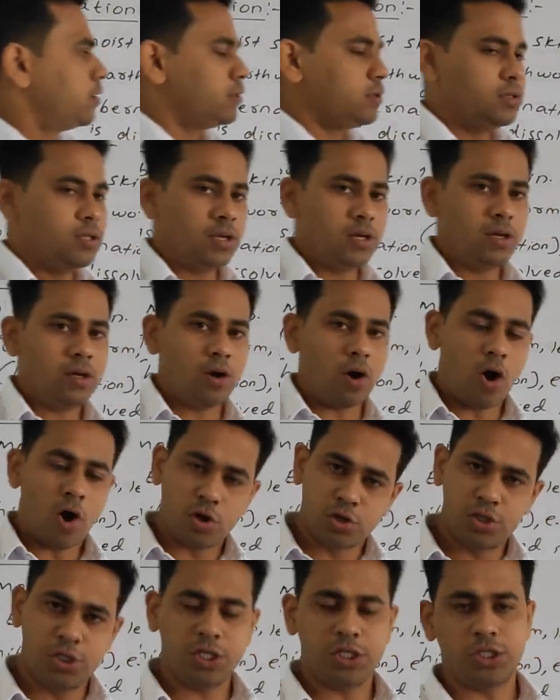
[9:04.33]
the
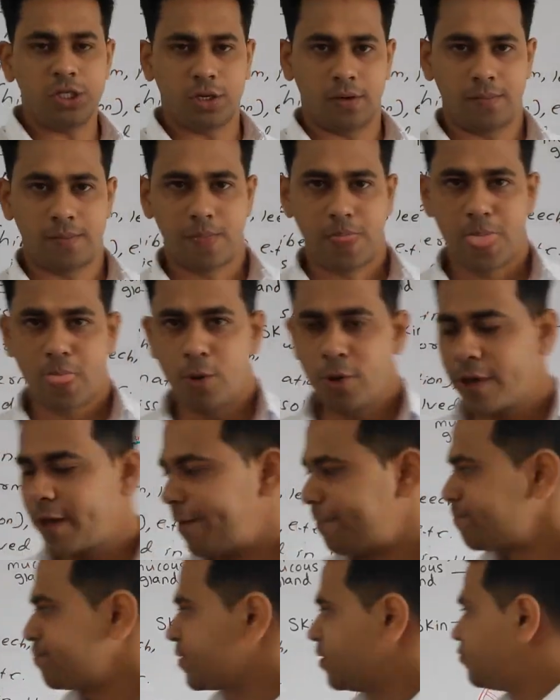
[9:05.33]
oxygen,
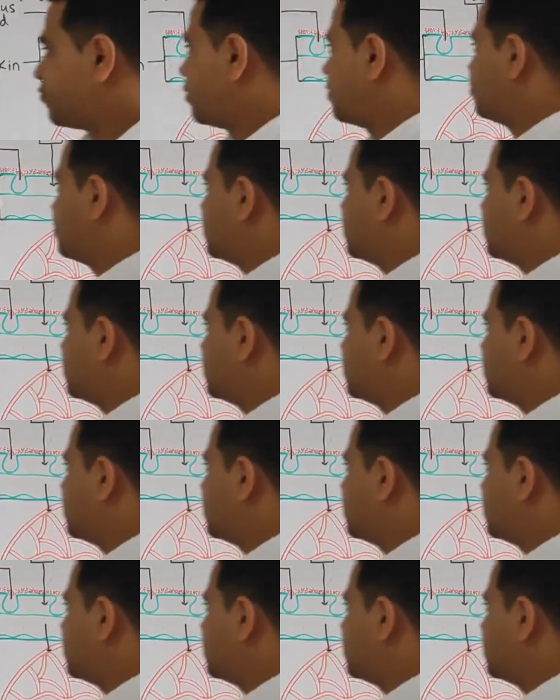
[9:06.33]
okay, from